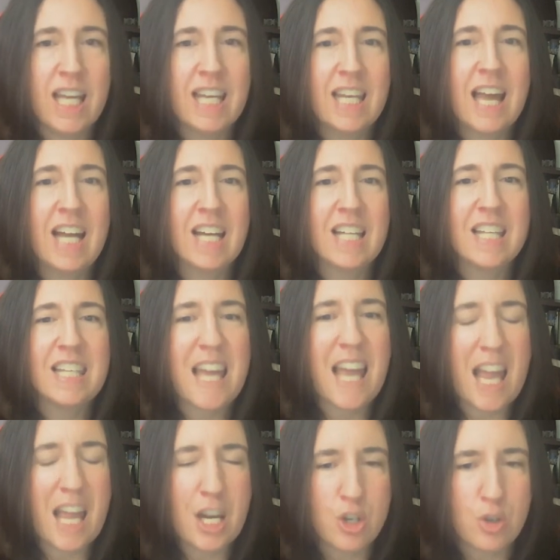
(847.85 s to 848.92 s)
Not the
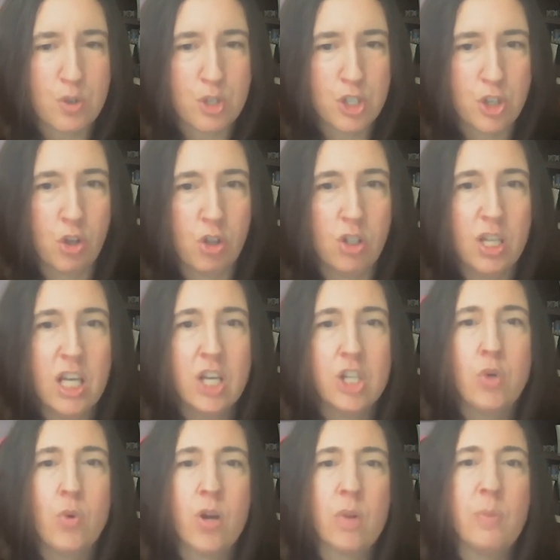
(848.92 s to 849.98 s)
end result.
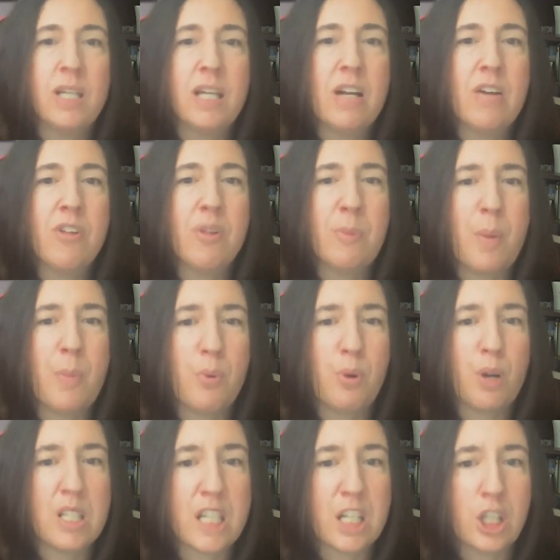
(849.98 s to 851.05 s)
You want to be careful about
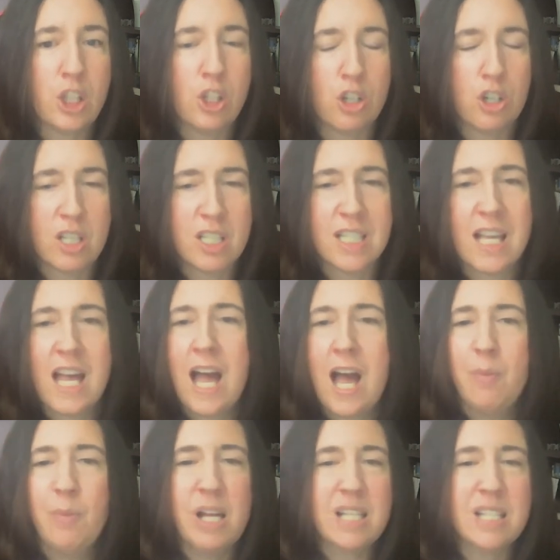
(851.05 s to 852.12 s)
praising looks.
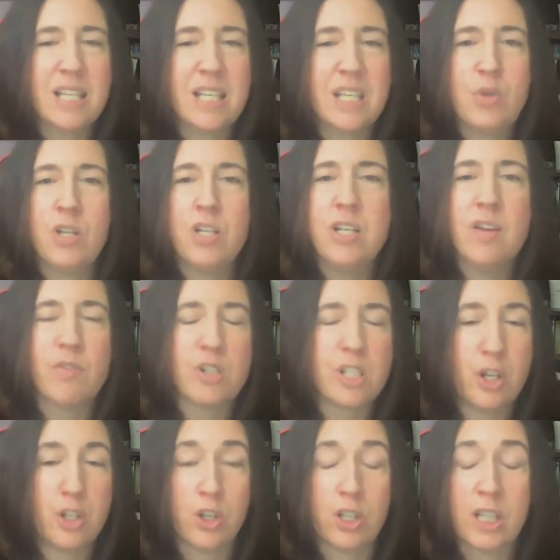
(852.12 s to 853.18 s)
I'm not saying you can never
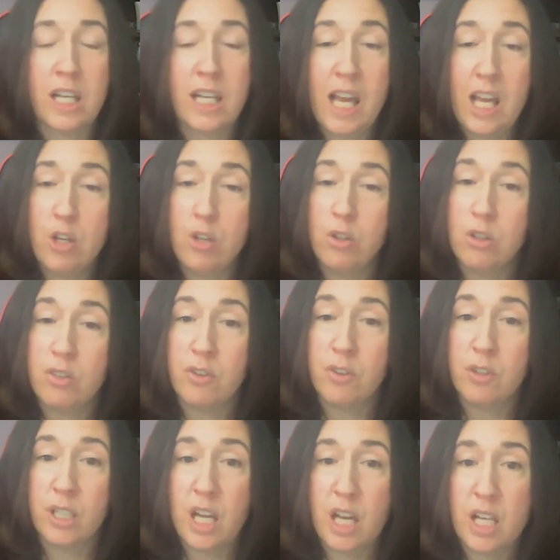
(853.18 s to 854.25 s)
tell your kid, hey, you look
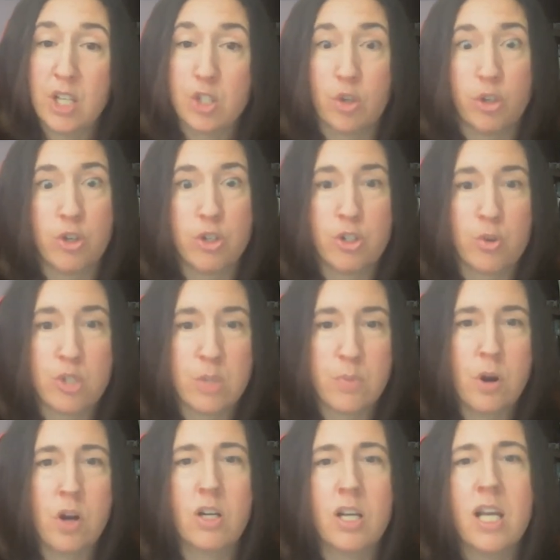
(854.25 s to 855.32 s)
very nice or you're so
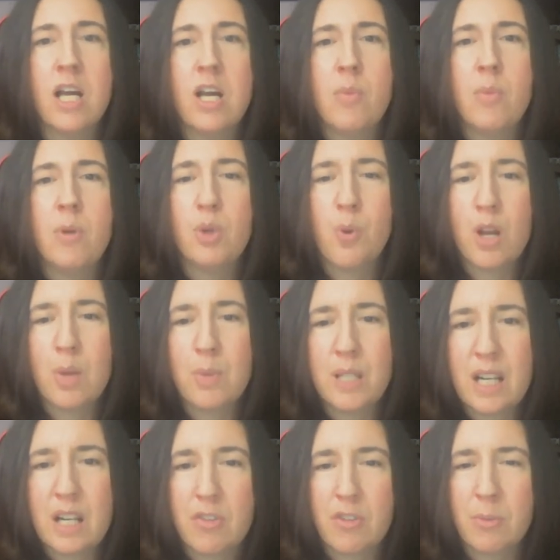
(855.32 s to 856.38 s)
smart, but you want to be
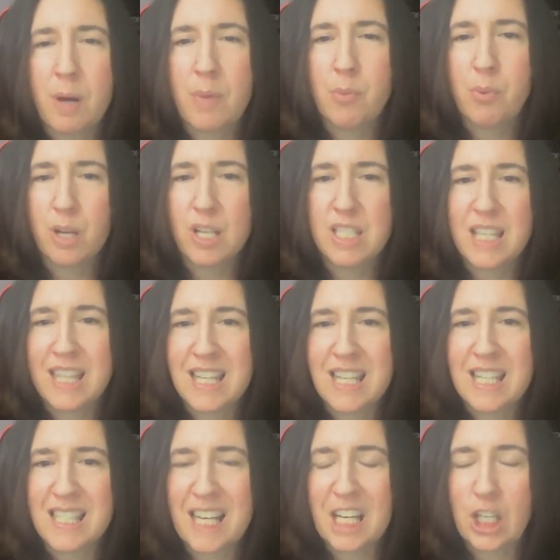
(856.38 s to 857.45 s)
careful about praising
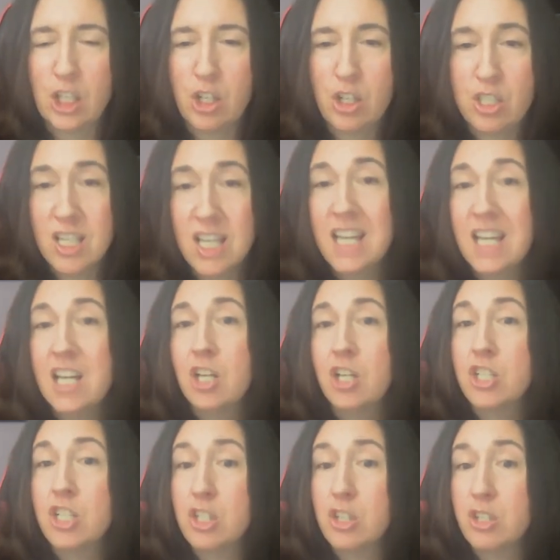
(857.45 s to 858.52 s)
things like looks
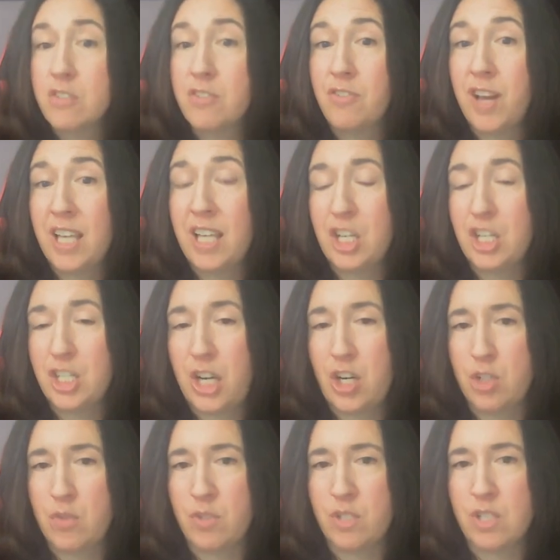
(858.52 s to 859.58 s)
because looks fade and
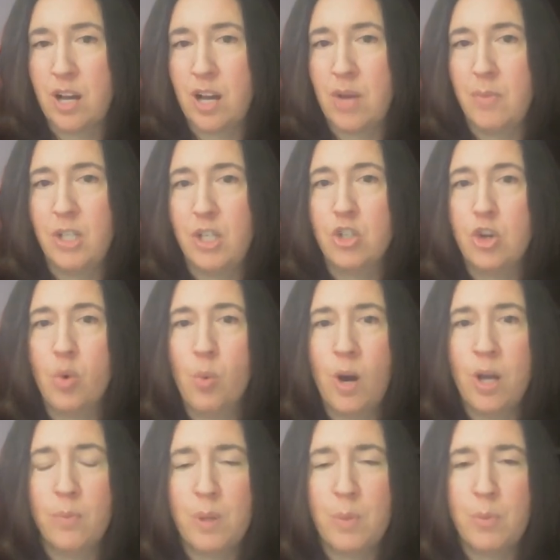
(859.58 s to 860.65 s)
change over time. And you don't
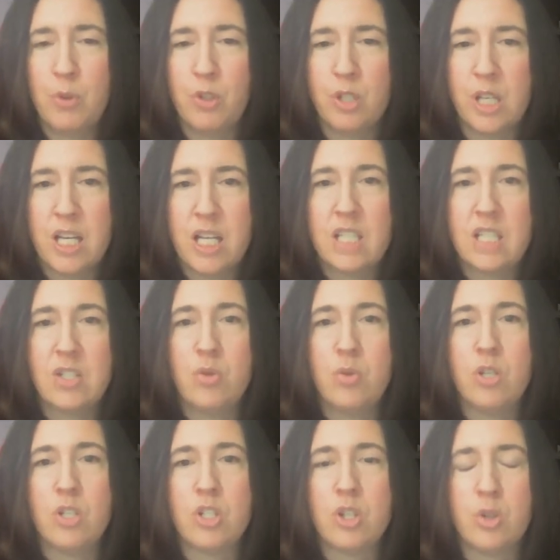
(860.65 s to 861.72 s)
want people
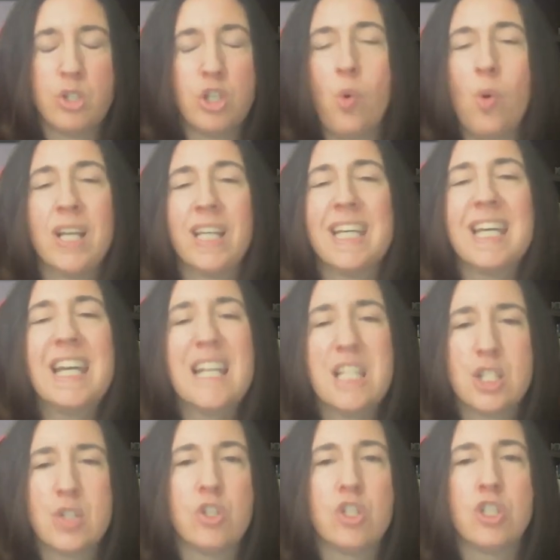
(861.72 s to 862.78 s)
to, so you don't want
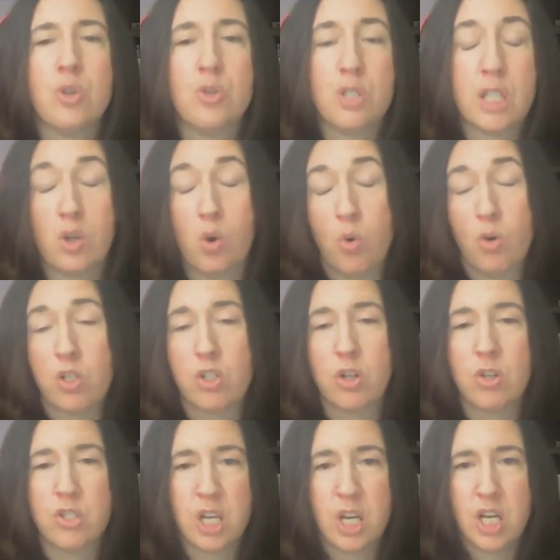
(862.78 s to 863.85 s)
kids to associate, or
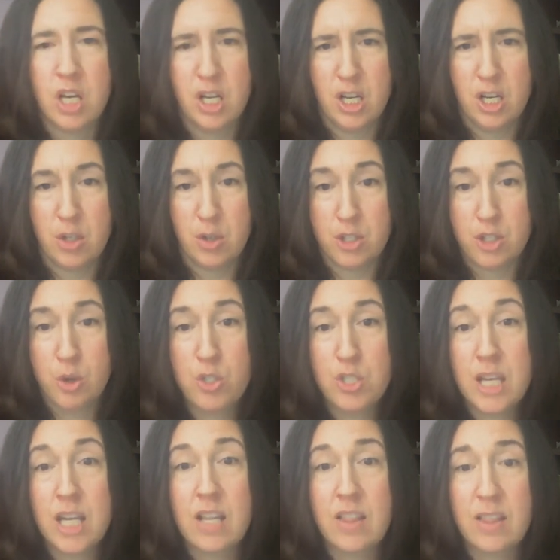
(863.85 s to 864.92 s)
adults, to
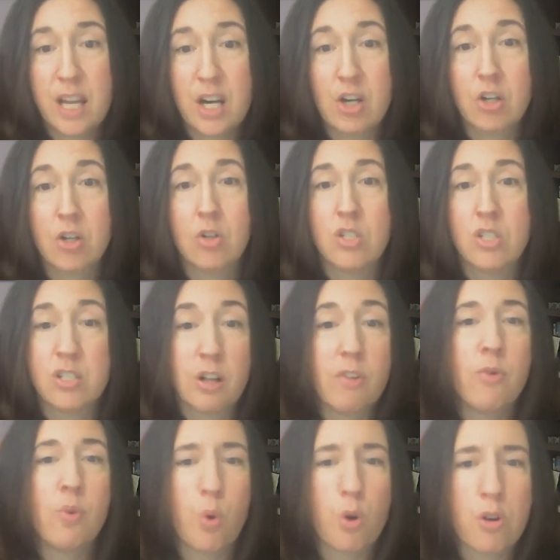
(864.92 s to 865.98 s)
associate their
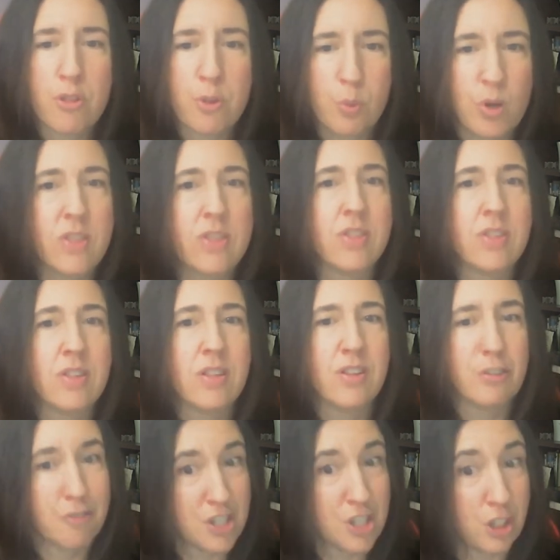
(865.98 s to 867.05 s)
self worth with
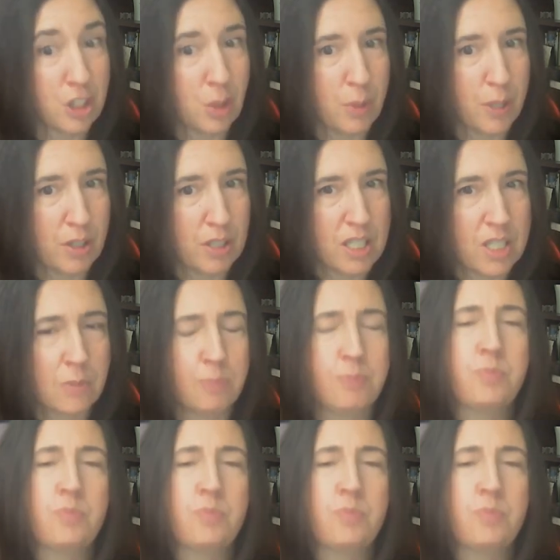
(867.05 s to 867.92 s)
their physical appearance.